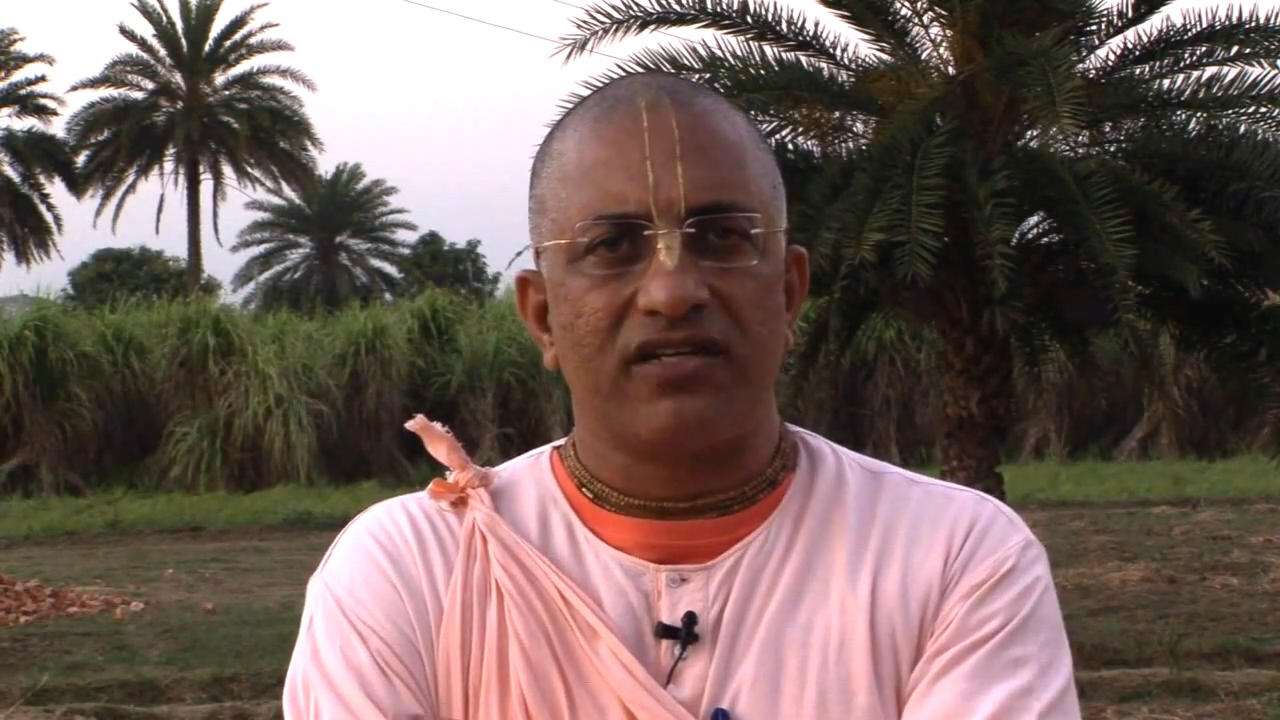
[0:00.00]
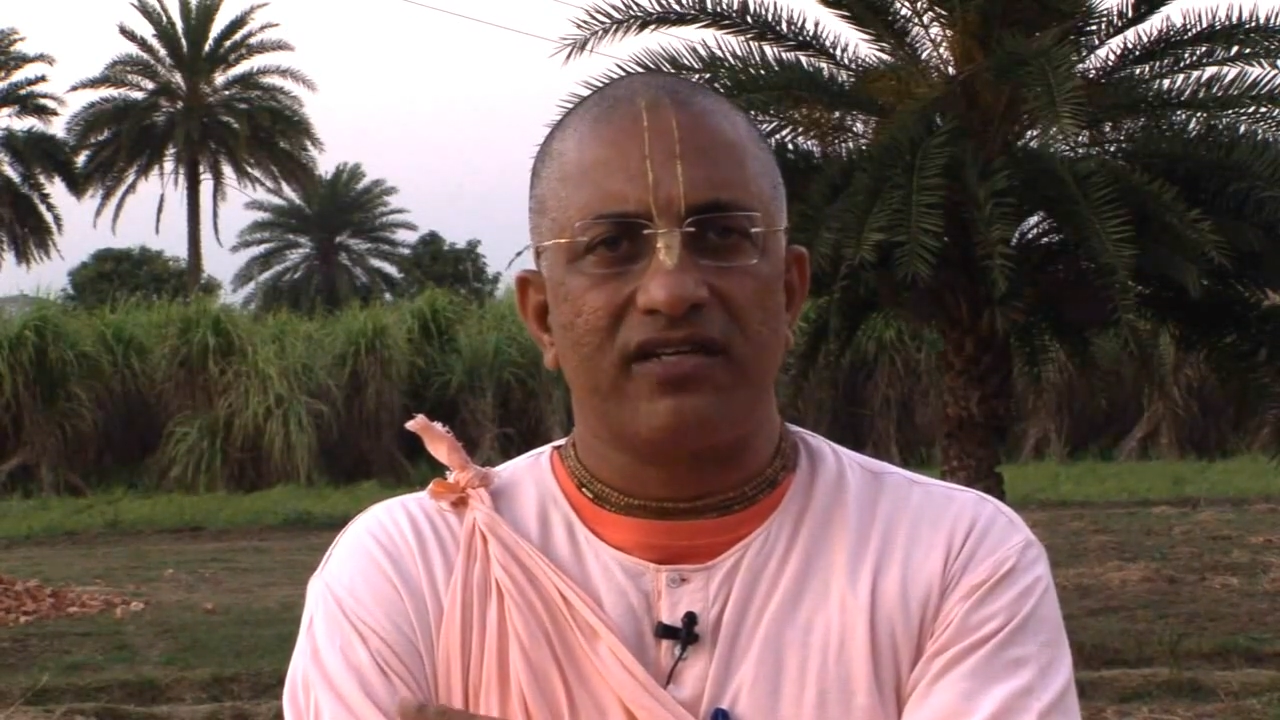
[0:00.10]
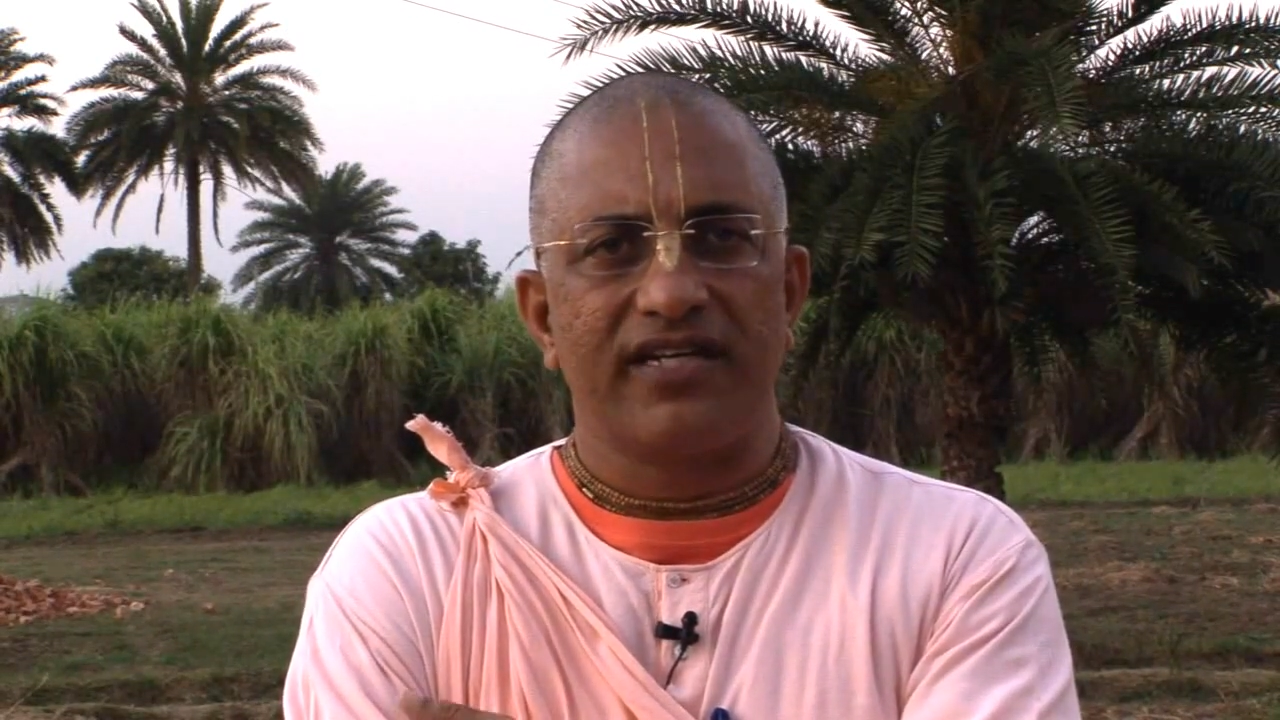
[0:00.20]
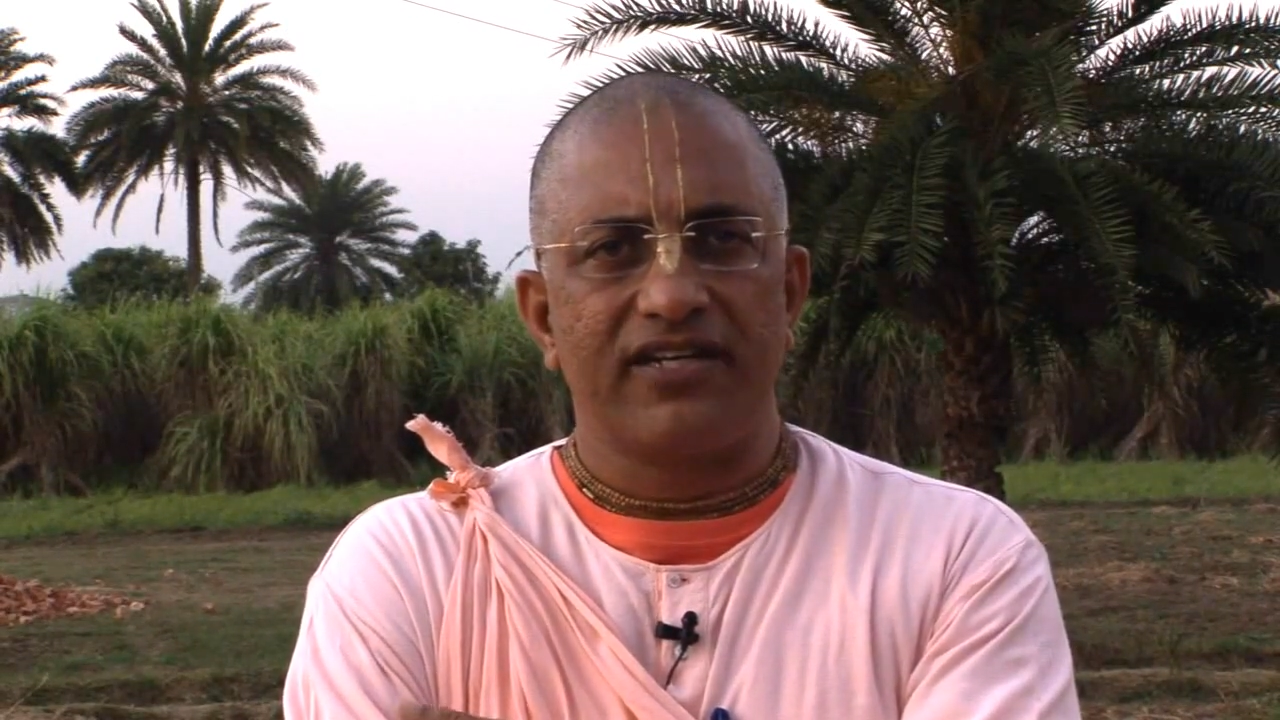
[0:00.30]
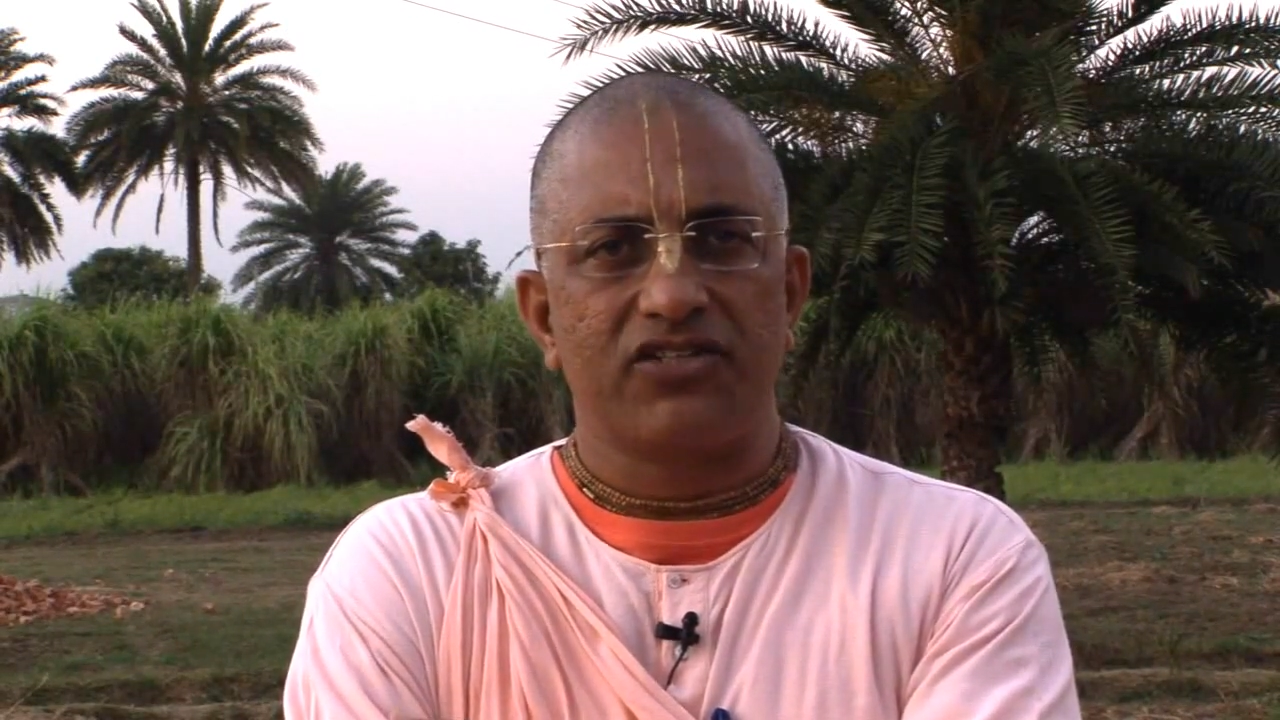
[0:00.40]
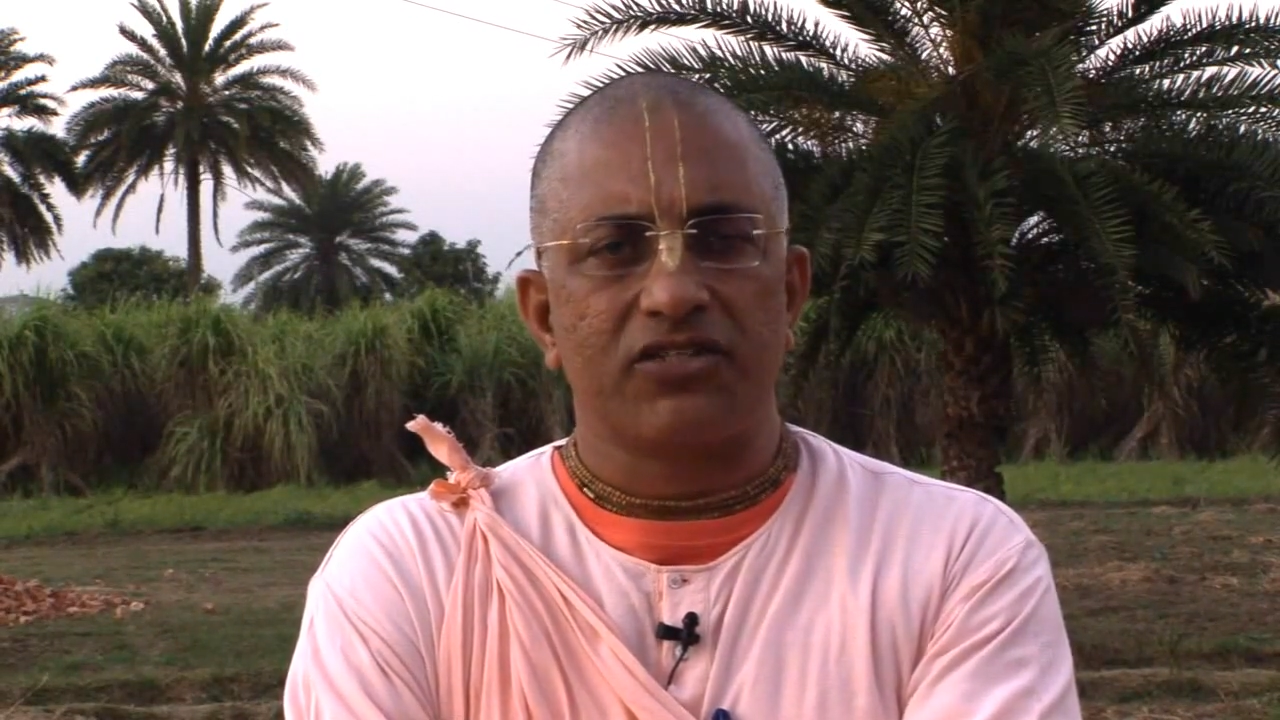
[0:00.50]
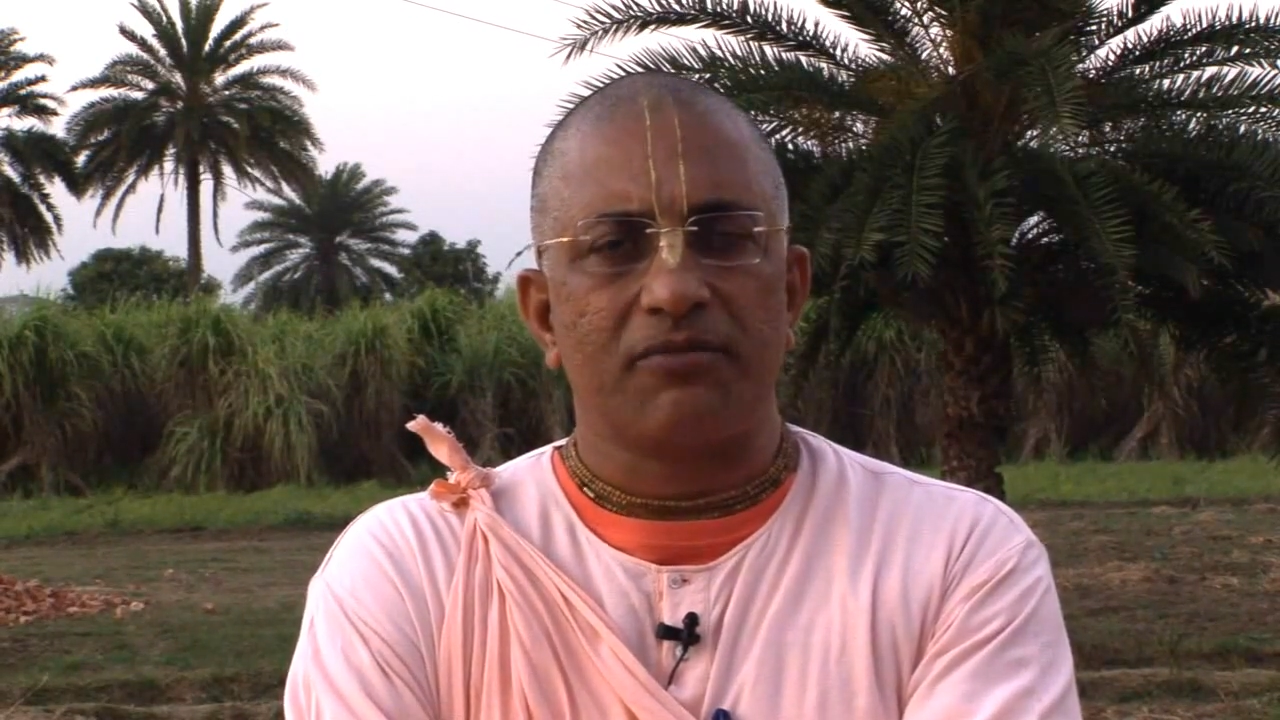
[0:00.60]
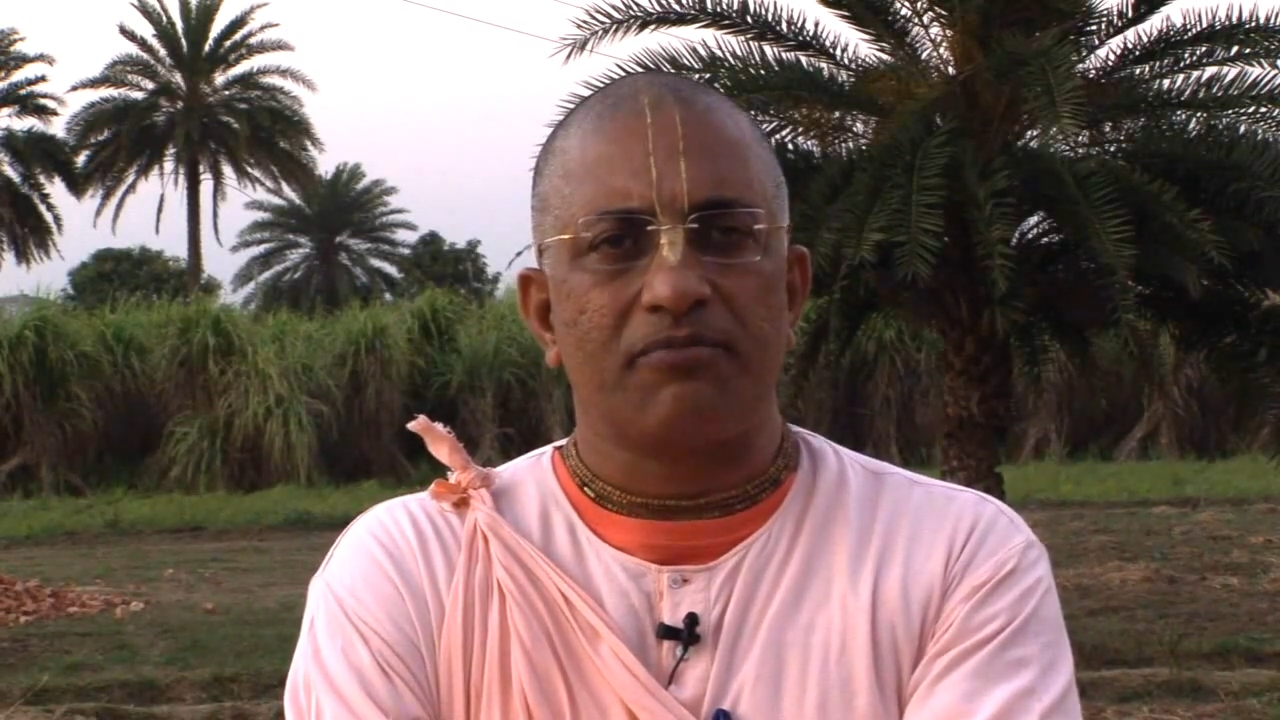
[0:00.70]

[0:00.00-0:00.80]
leadership